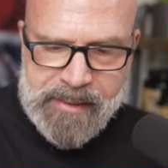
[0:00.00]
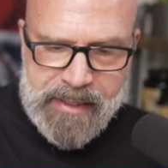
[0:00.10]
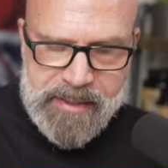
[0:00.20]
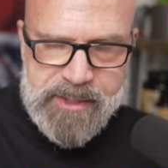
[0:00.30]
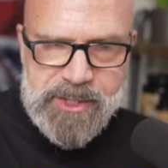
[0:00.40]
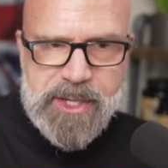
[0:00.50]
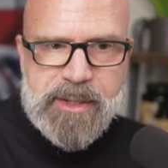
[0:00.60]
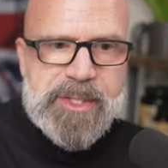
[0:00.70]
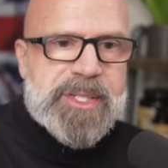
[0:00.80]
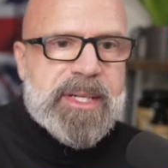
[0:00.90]
And then he
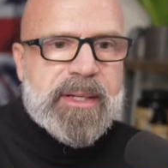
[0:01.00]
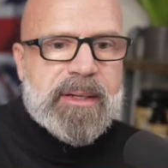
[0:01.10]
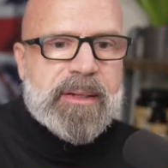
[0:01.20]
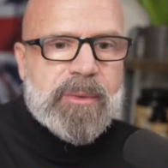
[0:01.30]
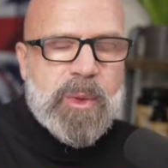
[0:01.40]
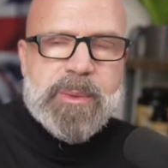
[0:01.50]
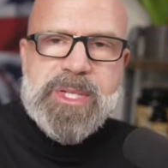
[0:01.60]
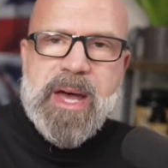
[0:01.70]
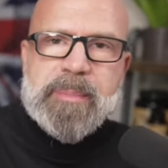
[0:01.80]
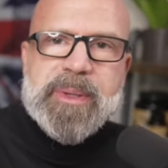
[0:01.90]
started seeing what
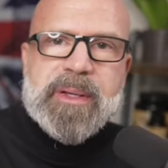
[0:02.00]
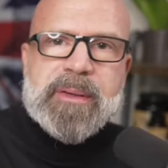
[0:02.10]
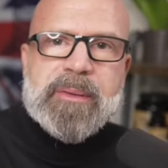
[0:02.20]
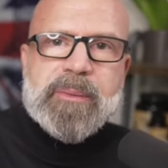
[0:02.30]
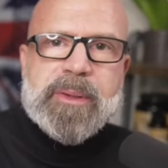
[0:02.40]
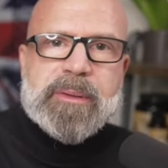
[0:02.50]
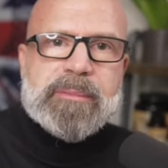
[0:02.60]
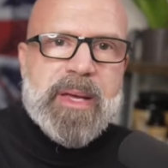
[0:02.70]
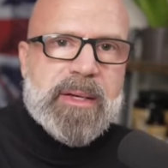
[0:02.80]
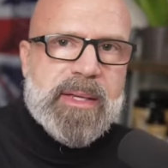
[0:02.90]
was happening
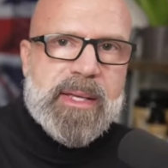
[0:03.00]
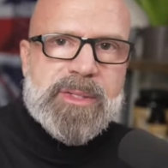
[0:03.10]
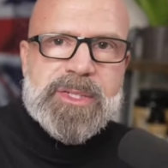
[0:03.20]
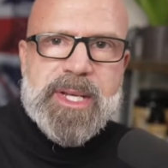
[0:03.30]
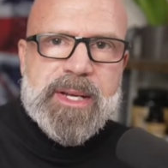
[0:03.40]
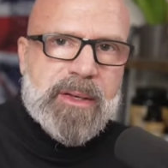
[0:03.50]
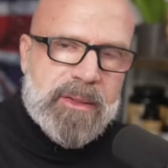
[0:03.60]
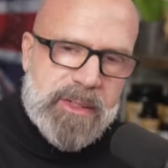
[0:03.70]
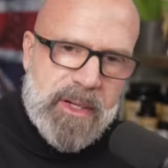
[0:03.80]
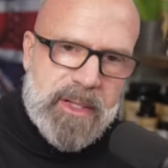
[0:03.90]
with mandates, standing
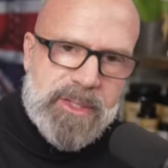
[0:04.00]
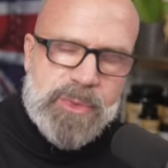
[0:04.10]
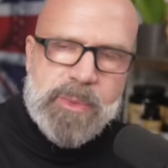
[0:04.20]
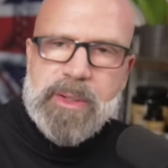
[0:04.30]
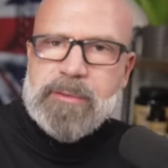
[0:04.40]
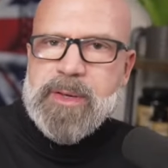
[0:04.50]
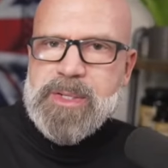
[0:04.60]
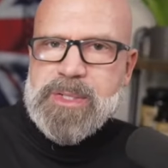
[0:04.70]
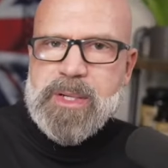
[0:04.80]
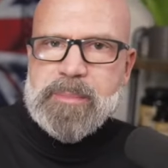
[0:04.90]
on dots, wearing
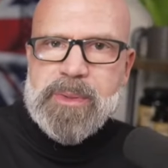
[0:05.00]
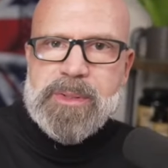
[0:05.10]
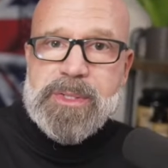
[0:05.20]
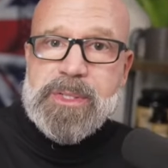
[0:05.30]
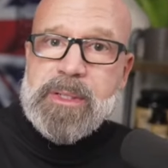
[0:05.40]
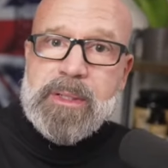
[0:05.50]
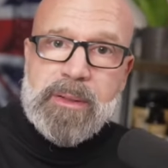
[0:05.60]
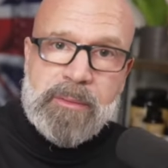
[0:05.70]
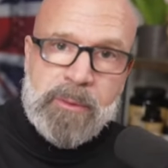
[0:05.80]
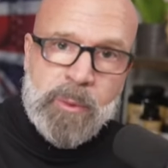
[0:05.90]
face diapers, and
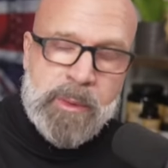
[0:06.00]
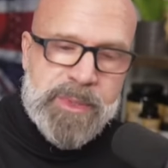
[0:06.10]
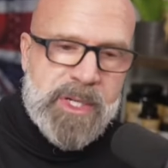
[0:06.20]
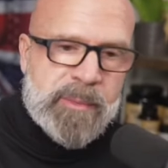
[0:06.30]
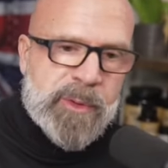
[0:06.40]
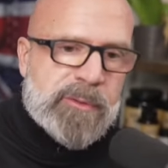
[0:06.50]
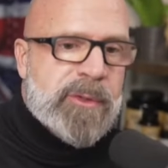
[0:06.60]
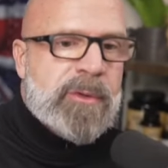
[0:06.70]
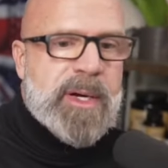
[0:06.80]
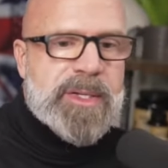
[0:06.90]
then what was coming over
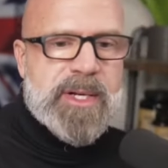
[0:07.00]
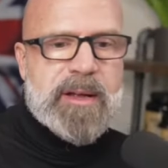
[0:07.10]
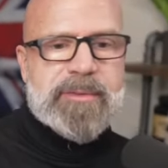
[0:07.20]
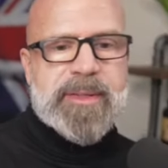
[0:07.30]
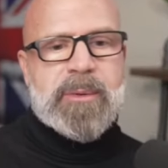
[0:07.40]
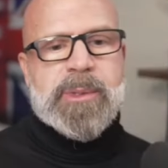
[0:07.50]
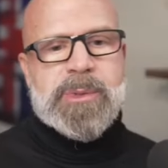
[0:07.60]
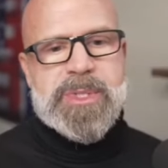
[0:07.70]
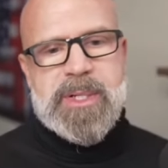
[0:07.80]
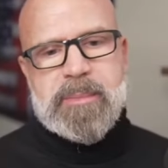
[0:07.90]
the horizon after that,
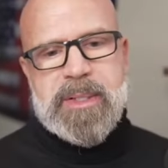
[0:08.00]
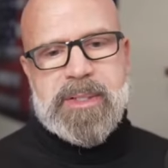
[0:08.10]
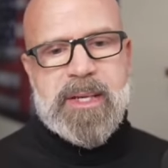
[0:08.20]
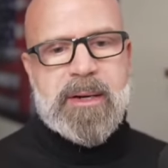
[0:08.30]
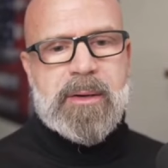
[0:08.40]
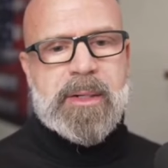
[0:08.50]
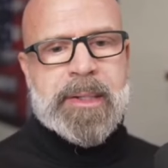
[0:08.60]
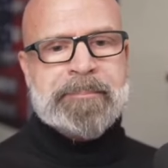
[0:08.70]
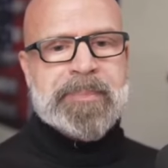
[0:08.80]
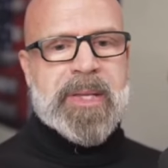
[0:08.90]
which was going to be take
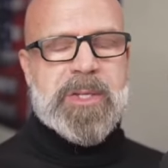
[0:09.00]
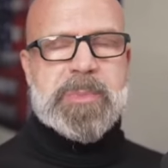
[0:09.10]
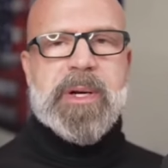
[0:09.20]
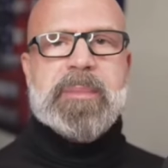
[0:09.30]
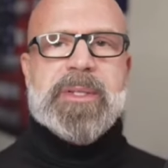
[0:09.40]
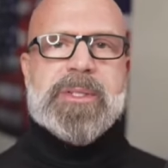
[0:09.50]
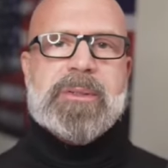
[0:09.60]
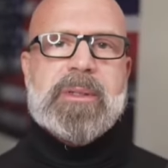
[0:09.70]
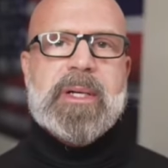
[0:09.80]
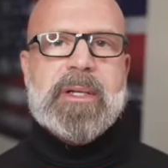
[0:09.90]
our
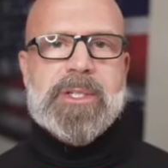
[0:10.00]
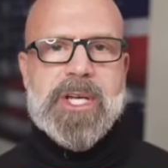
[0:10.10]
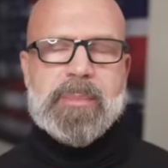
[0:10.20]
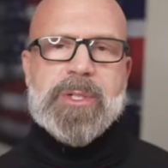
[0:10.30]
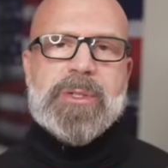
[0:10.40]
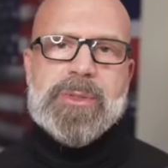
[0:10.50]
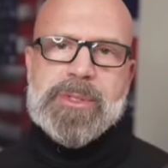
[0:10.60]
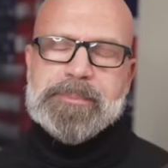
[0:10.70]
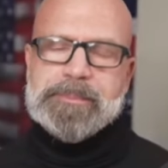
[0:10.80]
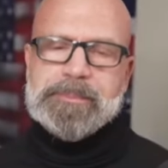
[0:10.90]
experimental uh, Jabba juice.